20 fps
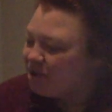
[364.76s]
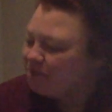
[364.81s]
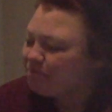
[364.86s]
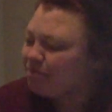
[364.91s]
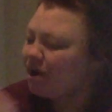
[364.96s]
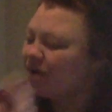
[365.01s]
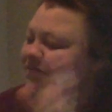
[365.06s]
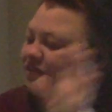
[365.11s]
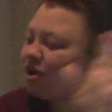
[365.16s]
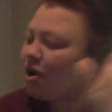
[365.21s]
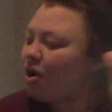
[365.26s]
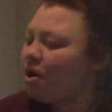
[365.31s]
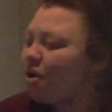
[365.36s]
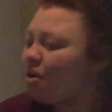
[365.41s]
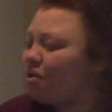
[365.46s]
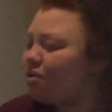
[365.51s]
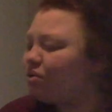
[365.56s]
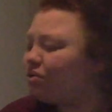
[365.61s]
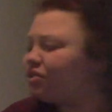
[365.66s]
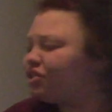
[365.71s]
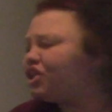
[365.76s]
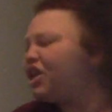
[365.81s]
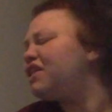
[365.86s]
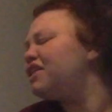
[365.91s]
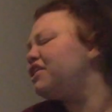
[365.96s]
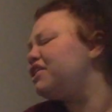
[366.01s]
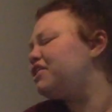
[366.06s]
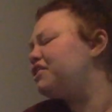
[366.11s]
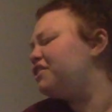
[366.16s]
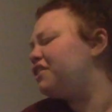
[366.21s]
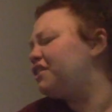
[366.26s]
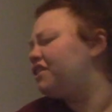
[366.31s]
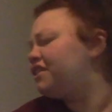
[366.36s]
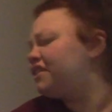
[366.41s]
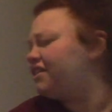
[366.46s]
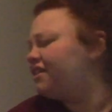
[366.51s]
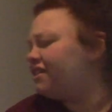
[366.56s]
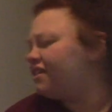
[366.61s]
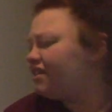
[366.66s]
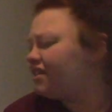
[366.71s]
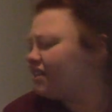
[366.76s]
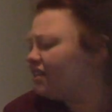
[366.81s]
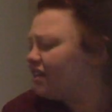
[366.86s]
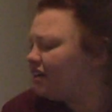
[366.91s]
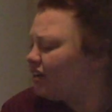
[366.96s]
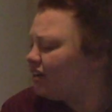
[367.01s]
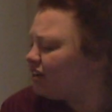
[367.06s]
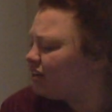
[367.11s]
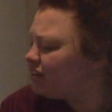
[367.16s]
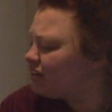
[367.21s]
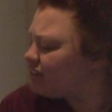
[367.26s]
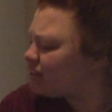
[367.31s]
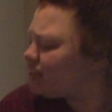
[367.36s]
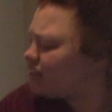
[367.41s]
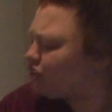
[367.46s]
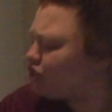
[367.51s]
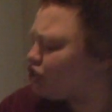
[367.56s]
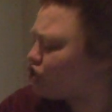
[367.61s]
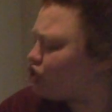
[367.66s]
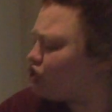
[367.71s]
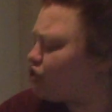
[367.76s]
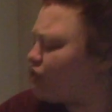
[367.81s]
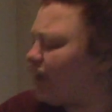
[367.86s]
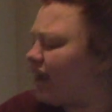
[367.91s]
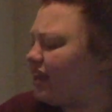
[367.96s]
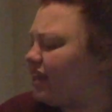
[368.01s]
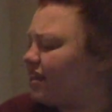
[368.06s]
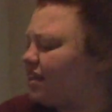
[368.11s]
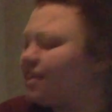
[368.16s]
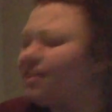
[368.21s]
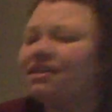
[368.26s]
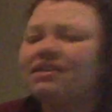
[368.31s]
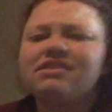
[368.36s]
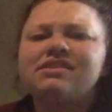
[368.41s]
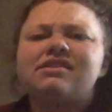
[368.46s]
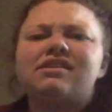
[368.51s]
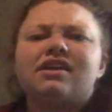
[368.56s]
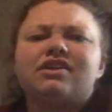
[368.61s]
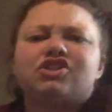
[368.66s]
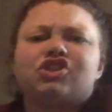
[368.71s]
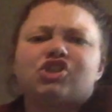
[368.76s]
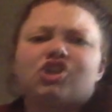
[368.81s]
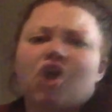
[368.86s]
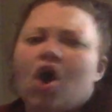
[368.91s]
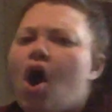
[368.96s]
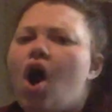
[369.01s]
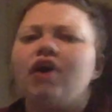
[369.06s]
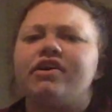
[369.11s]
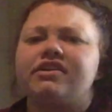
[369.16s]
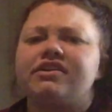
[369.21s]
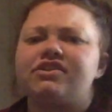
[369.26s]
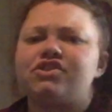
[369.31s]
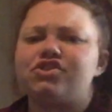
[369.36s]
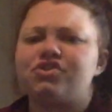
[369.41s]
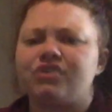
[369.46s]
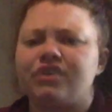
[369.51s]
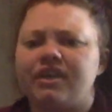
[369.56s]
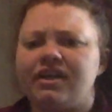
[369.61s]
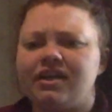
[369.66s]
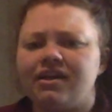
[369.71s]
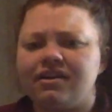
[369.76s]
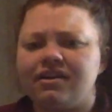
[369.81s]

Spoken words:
Bravo! Jolly good! Such strength, such artistry.